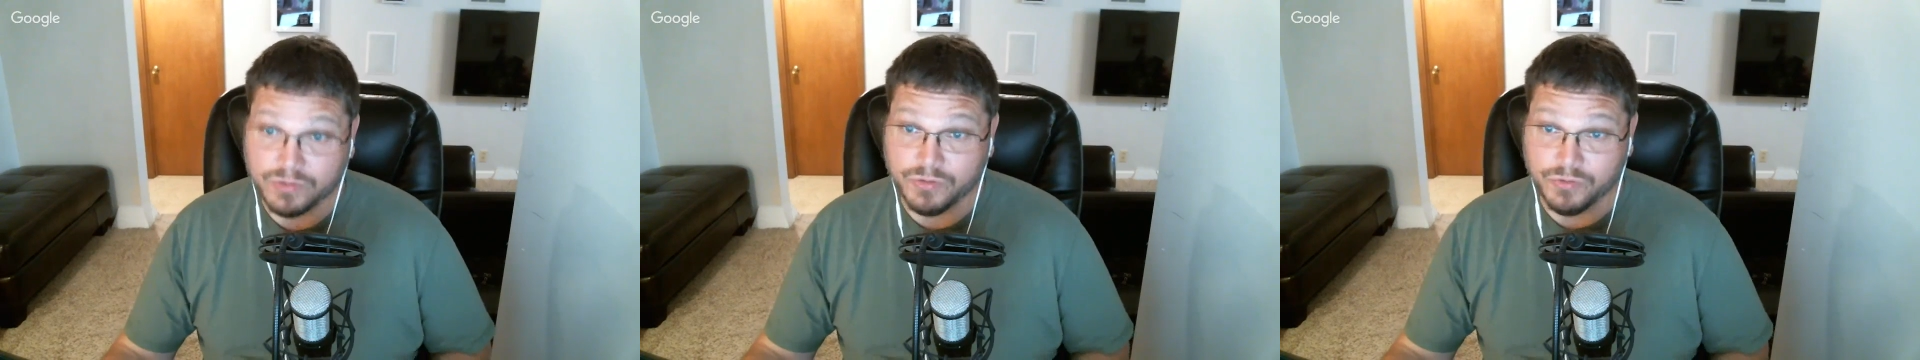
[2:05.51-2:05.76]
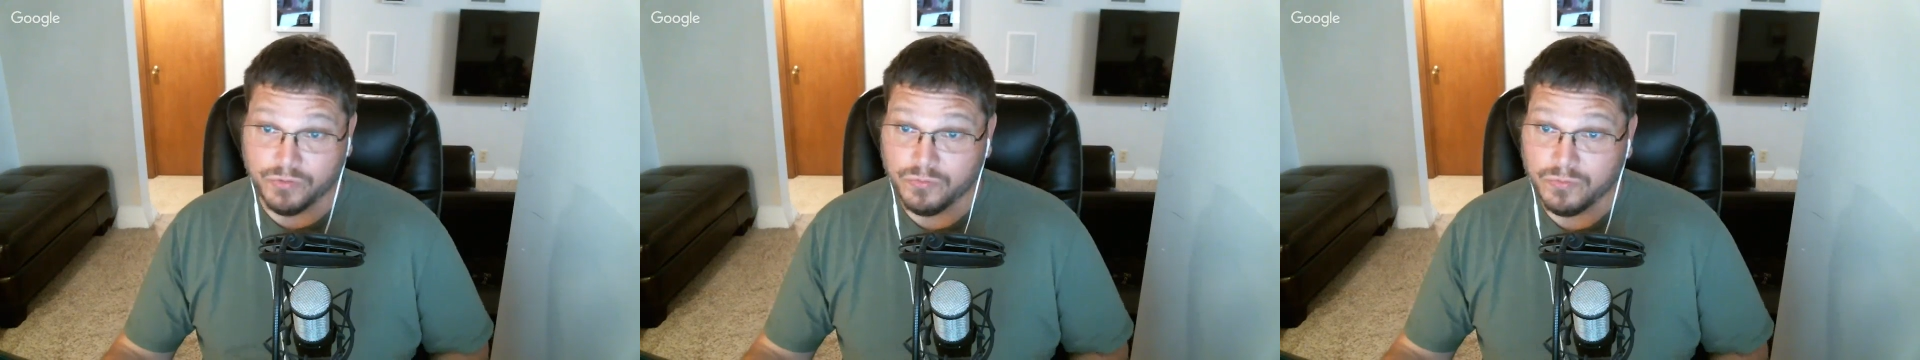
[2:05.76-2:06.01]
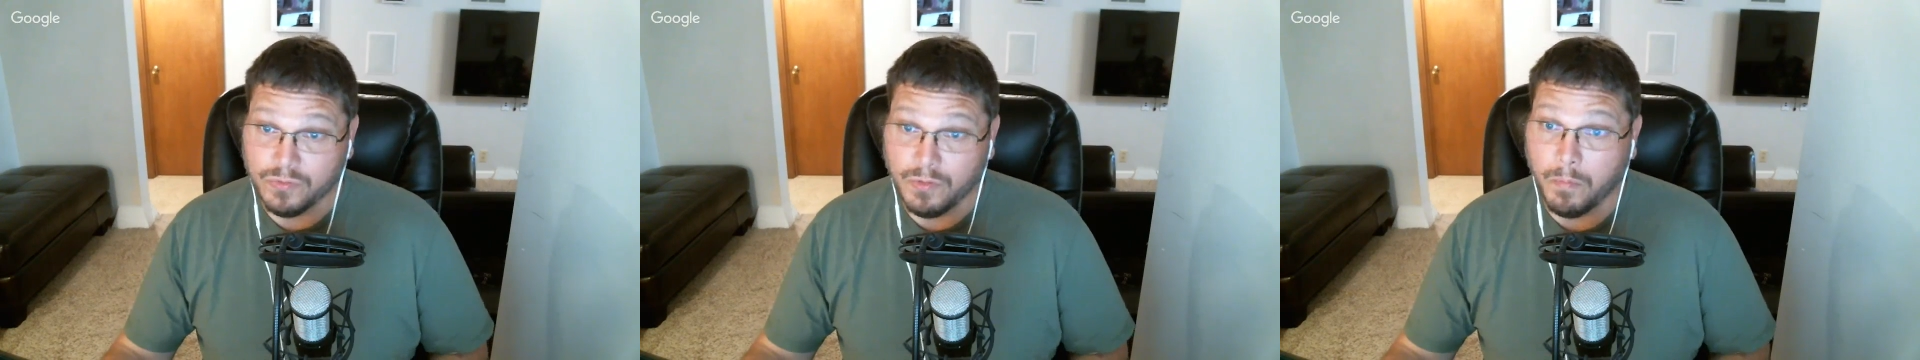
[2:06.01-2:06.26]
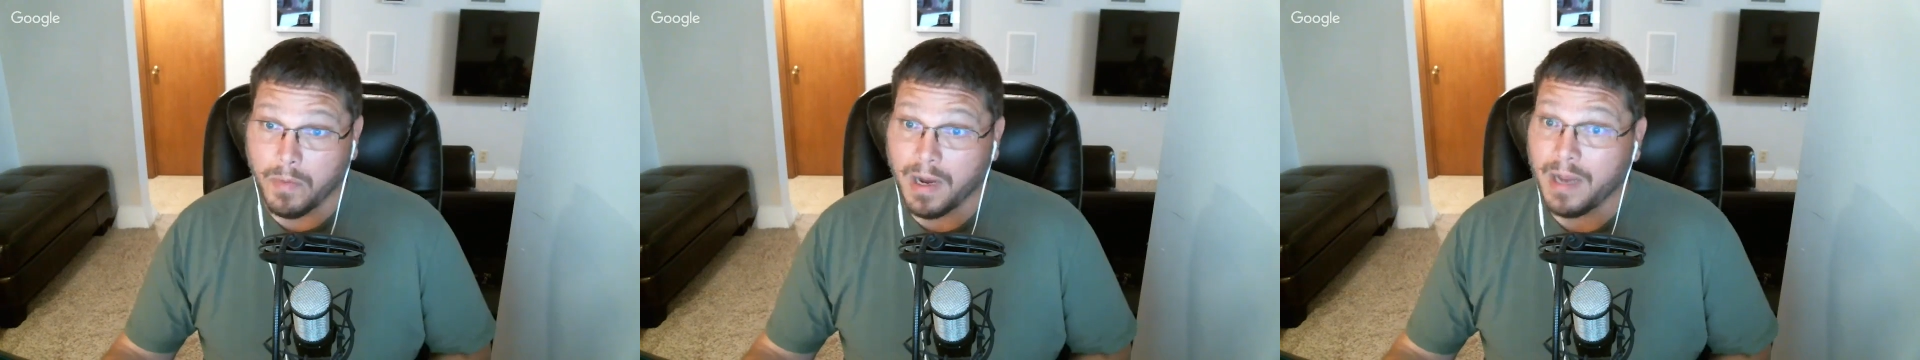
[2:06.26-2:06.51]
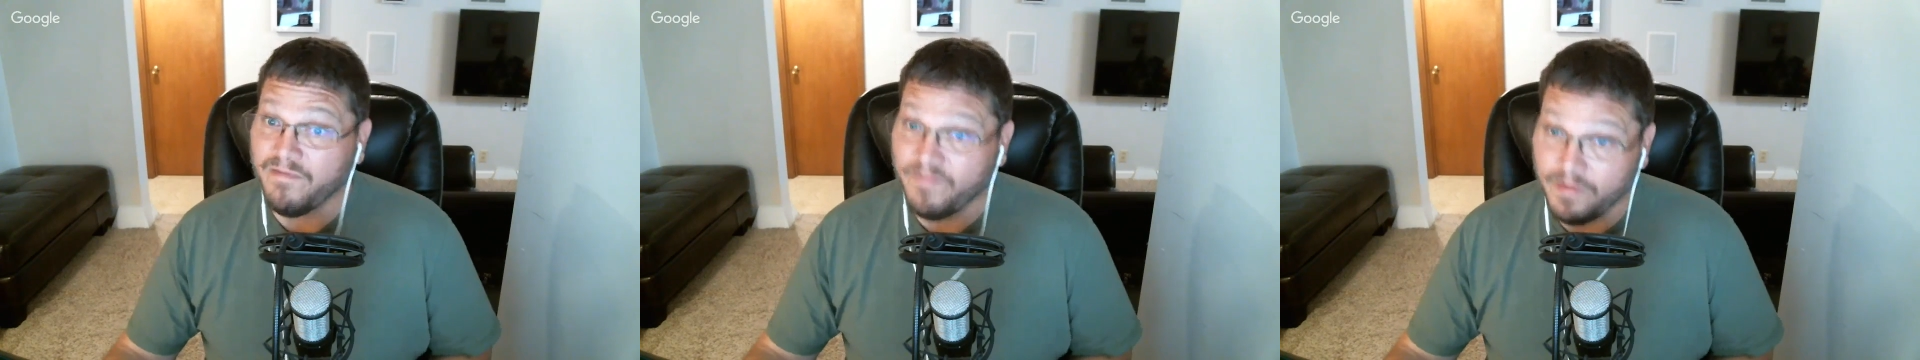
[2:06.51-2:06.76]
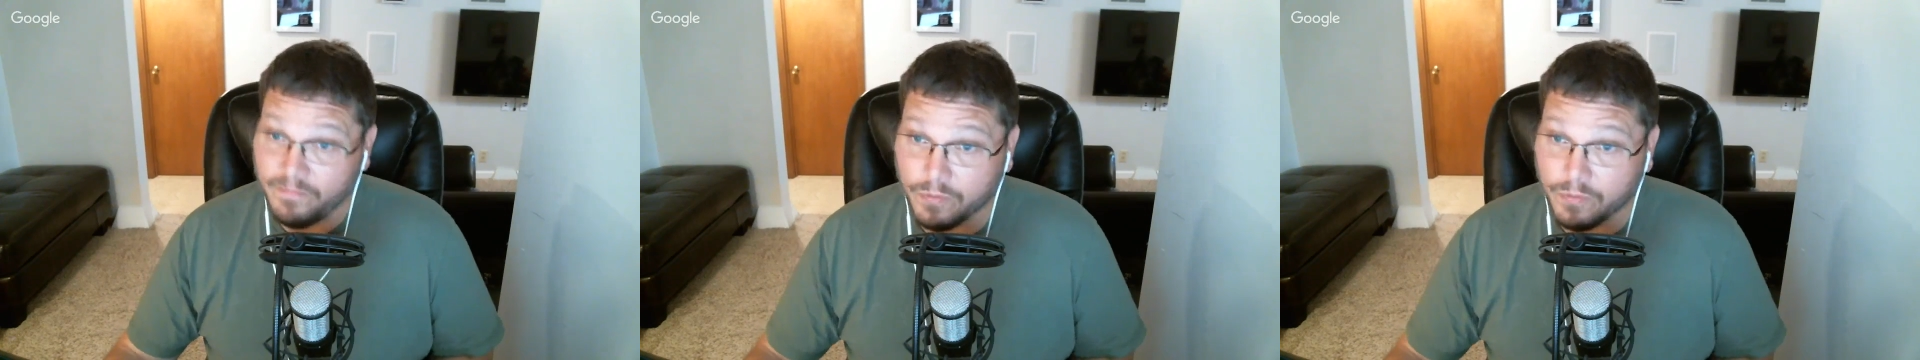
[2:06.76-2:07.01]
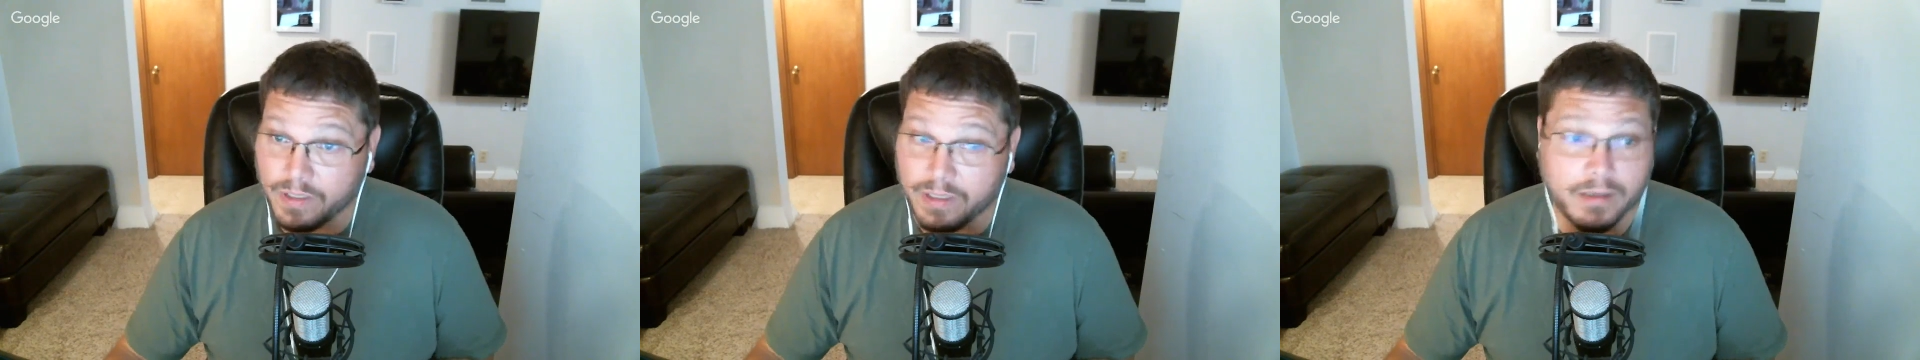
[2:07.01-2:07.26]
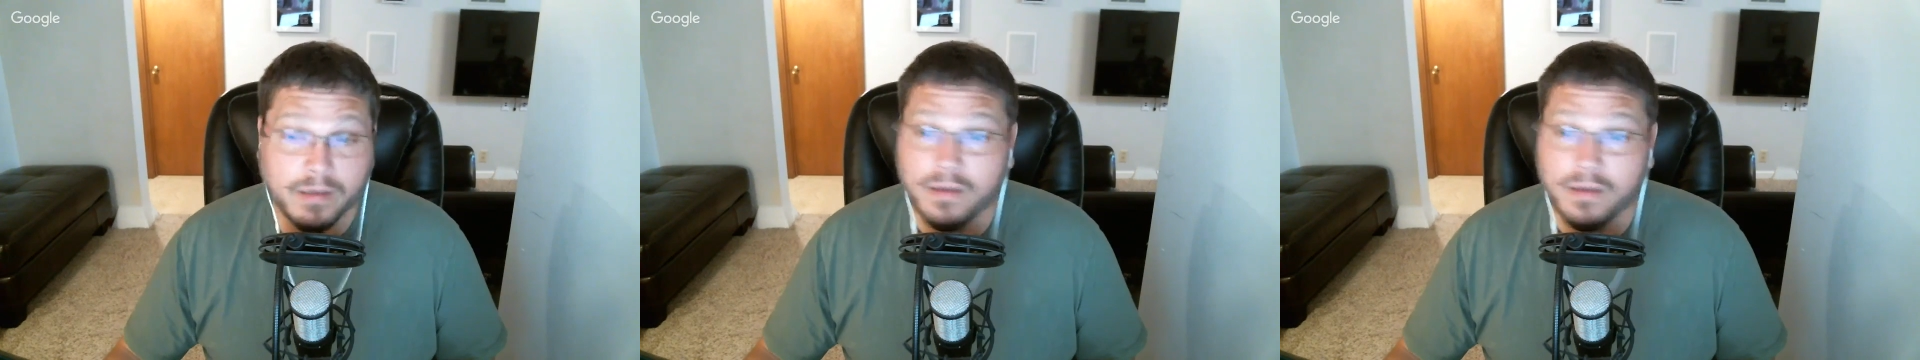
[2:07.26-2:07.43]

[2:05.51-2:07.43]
to you by VivoKey.